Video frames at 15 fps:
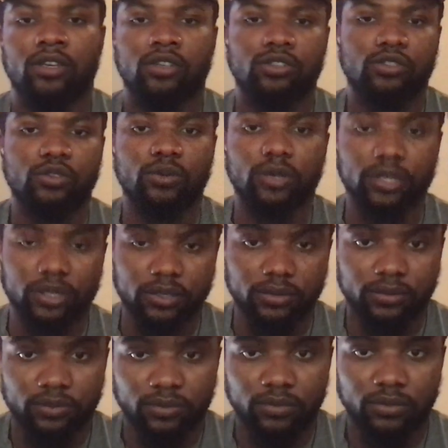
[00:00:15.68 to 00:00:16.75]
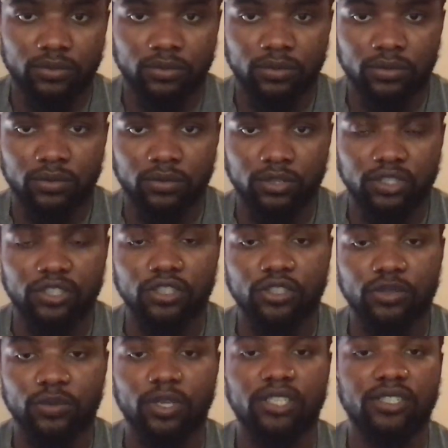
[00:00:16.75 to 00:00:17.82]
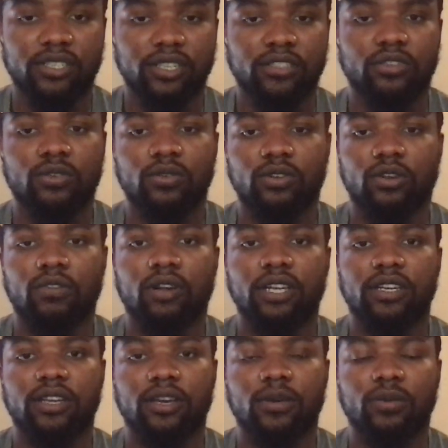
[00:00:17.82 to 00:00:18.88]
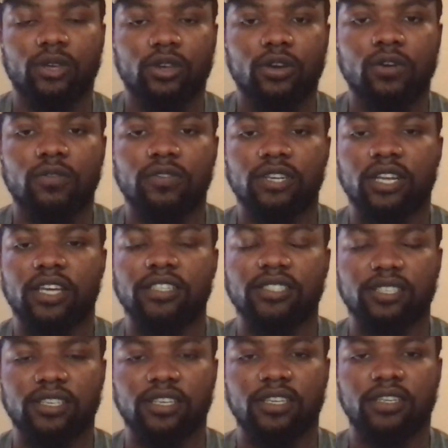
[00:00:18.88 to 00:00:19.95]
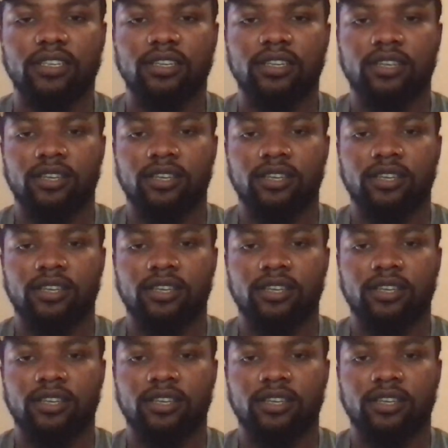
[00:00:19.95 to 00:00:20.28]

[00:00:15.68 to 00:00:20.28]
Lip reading: Due to the situation that's going on right now with COVID 19,